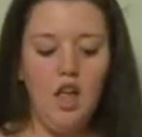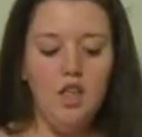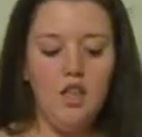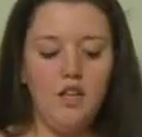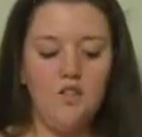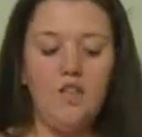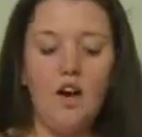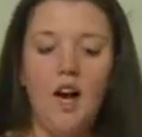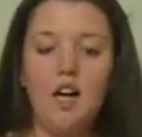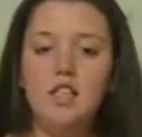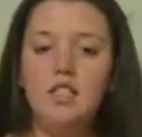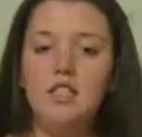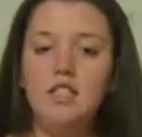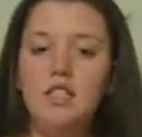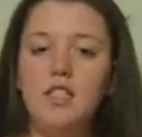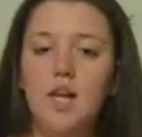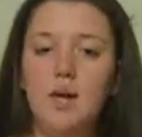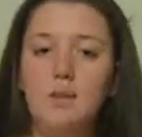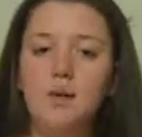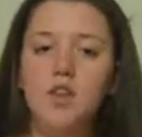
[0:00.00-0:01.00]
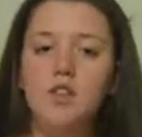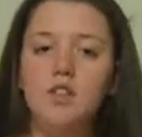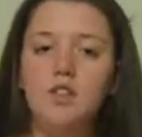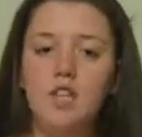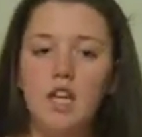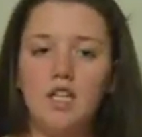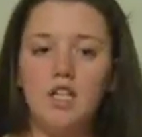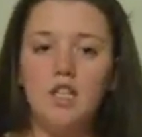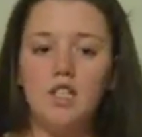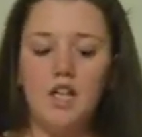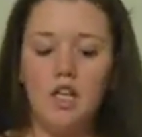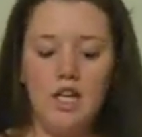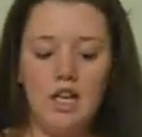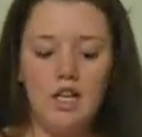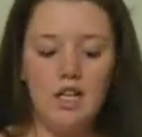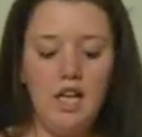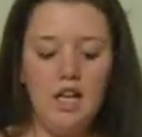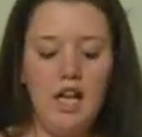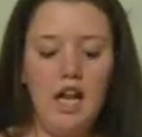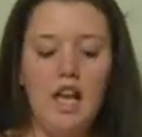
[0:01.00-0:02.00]
The first is chemical
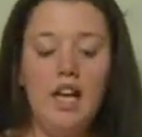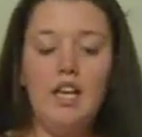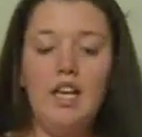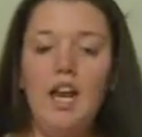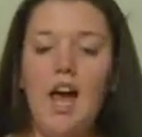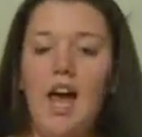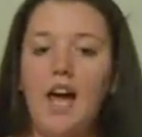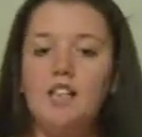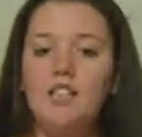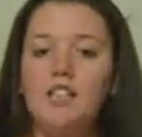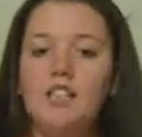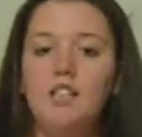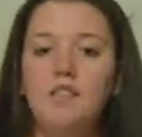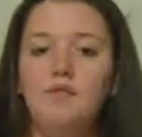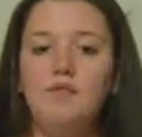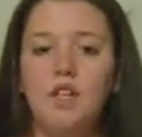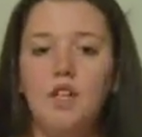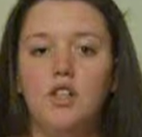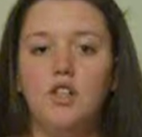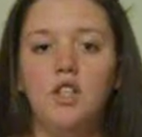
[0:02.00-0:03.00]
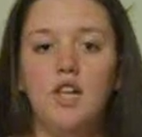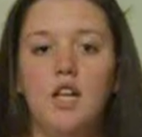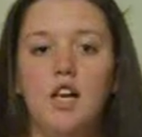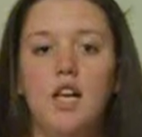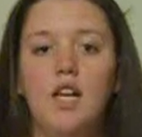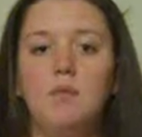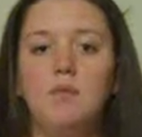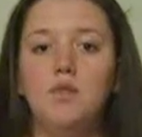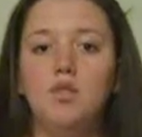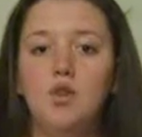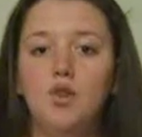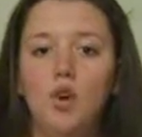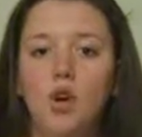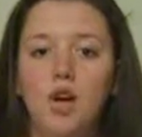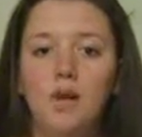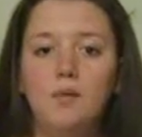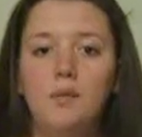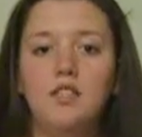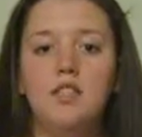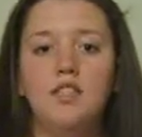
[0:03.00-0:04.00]
sunscreen, and it acts as a filter and
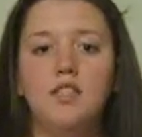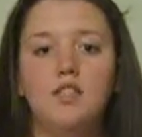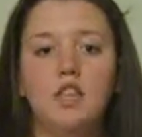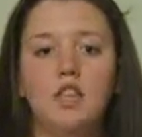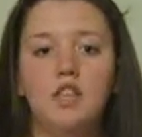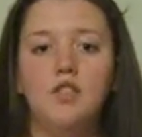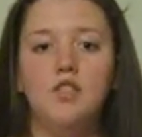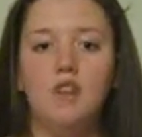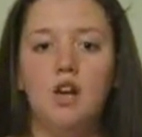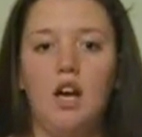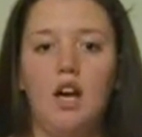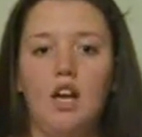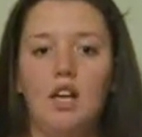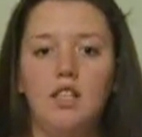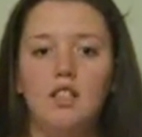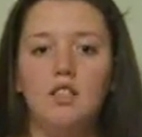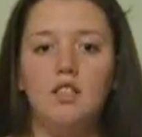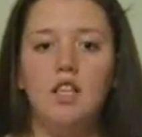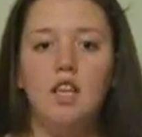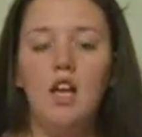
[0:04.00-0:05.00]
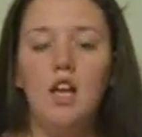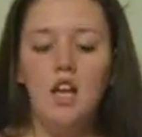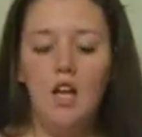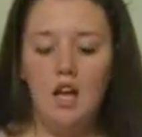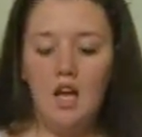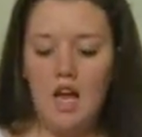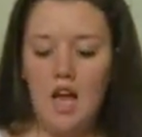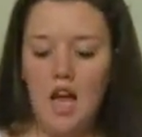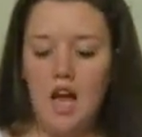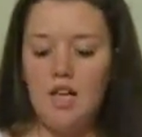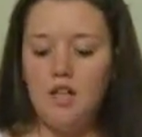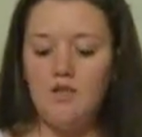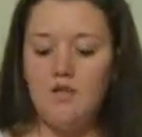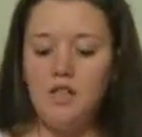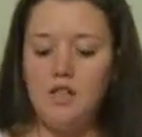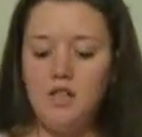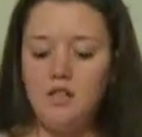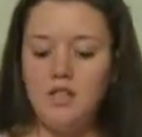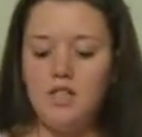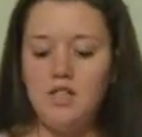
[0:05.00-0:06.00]
absorbs the sun's rays and
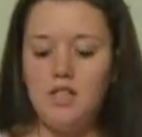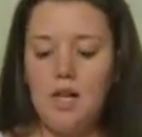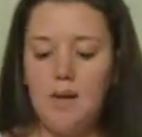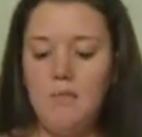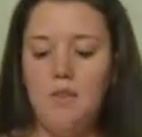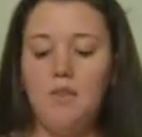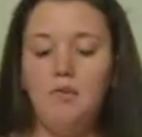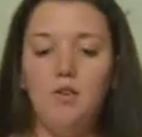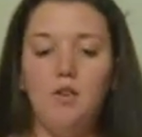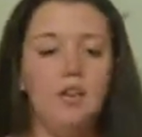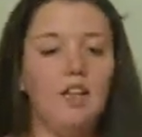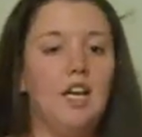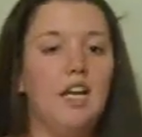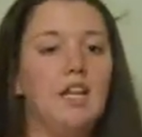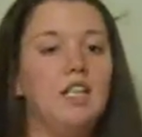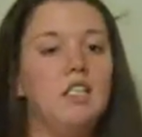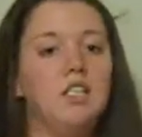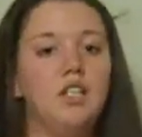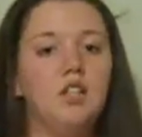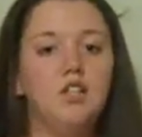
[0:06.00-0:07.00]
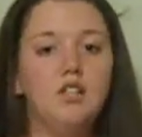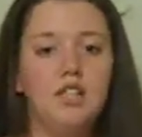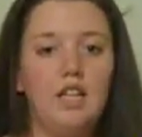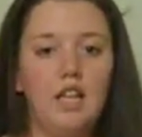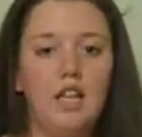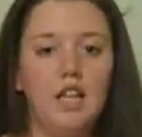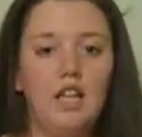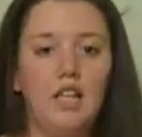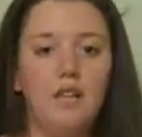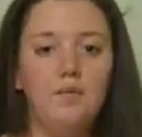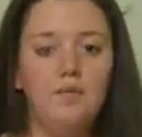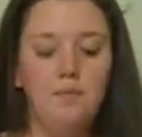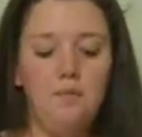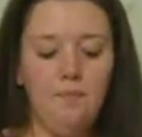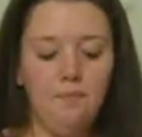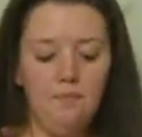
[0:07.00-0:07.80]
diffuses them before they get to your skin.